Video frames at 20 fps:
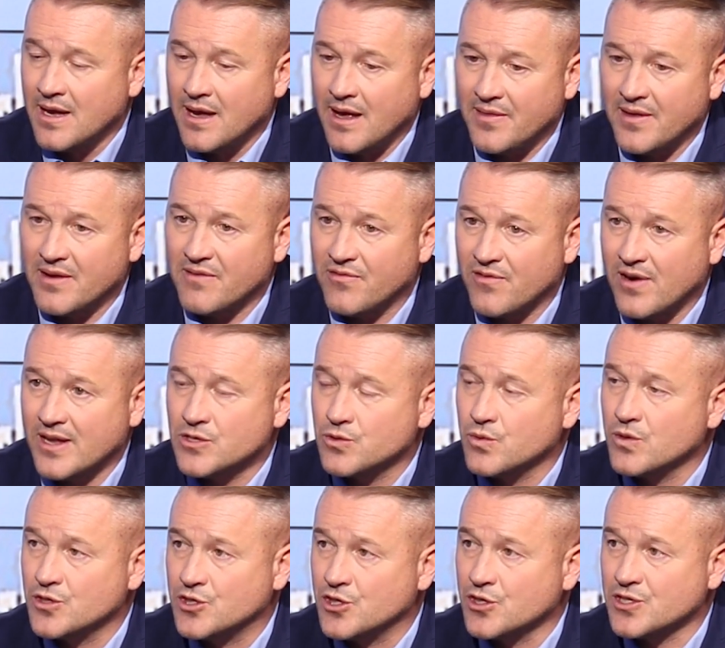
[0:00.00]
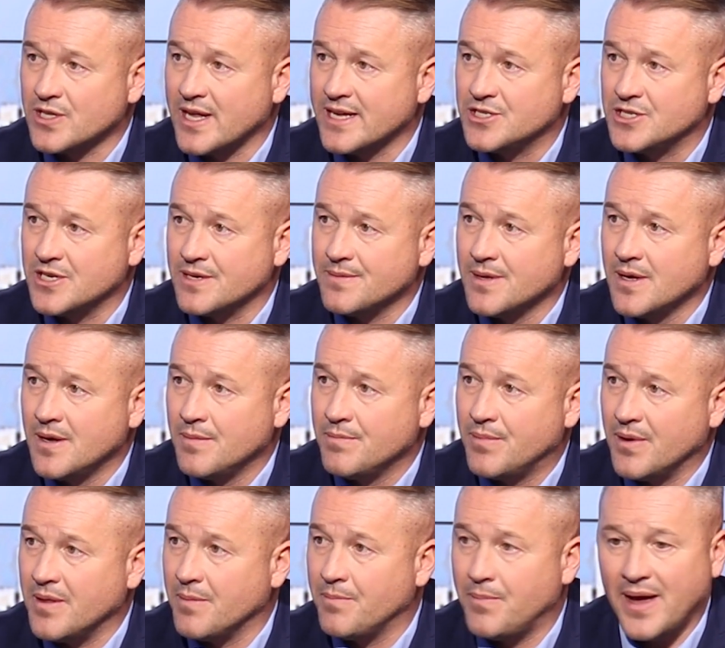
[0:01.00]
I think France will just edge it.
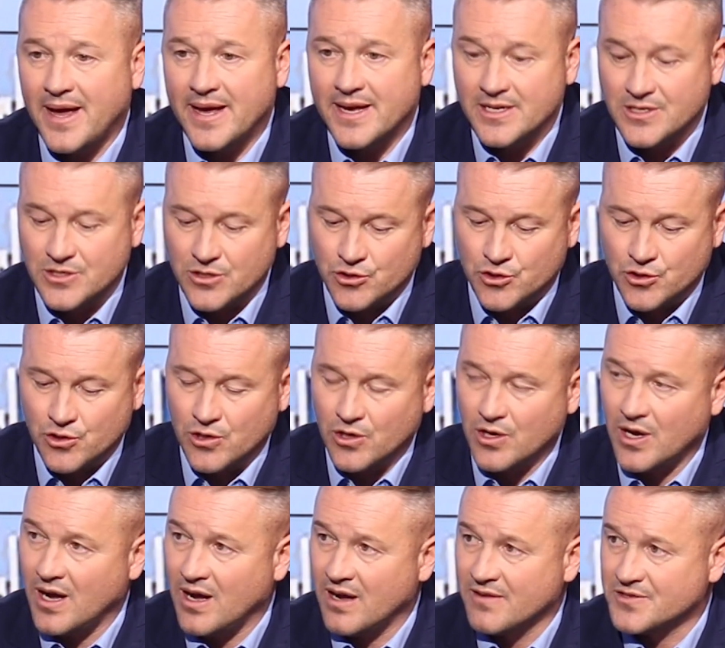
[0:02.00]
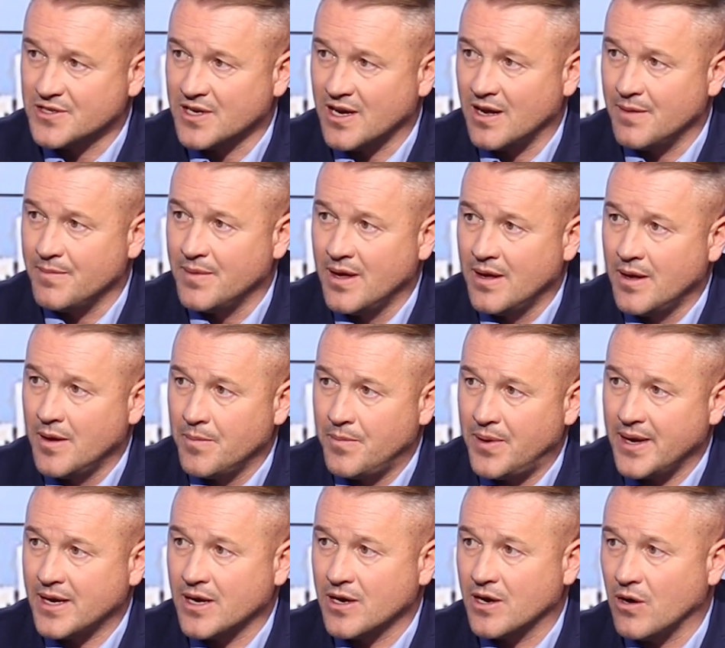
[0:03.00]
But the bet is draw half time,
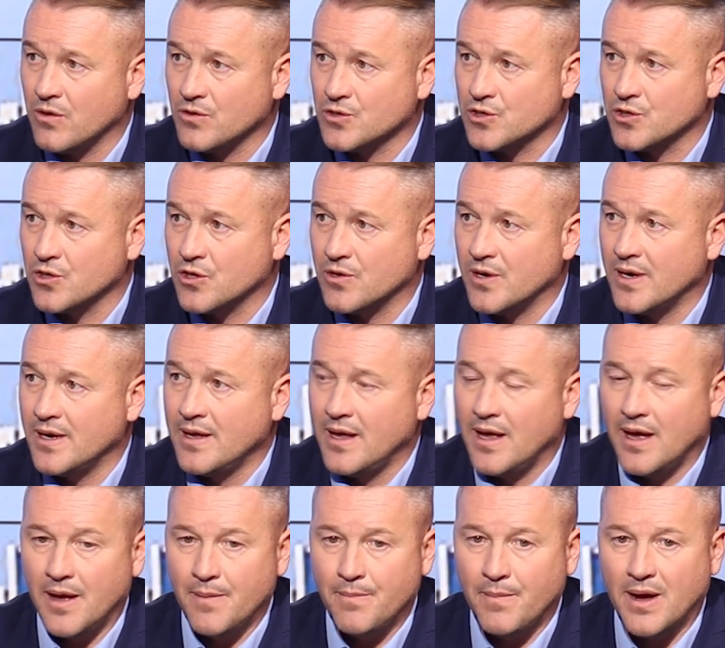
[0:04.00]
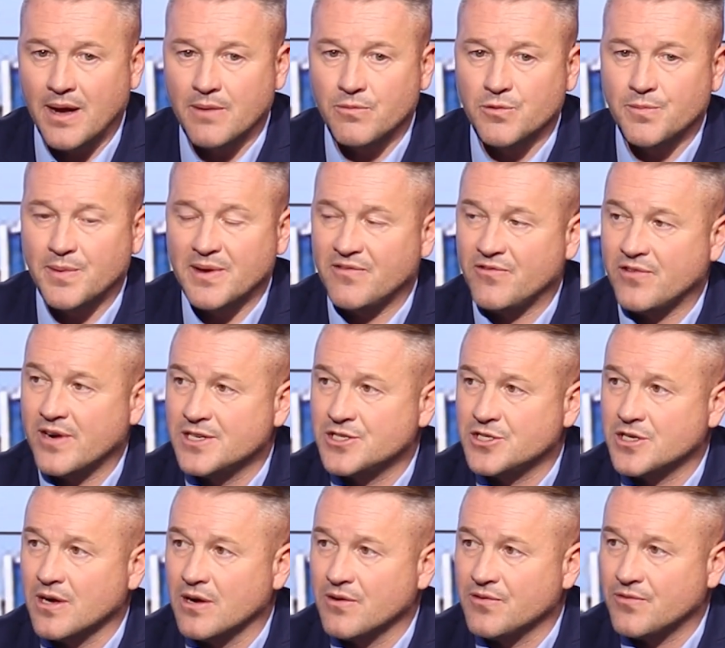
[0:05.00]
pick a goal scorer, and mine would be the French
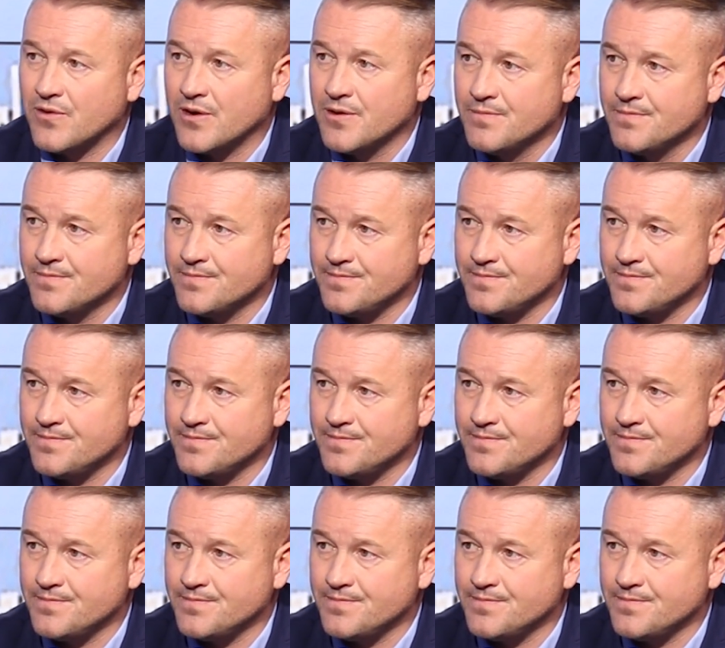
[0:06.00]
to go through.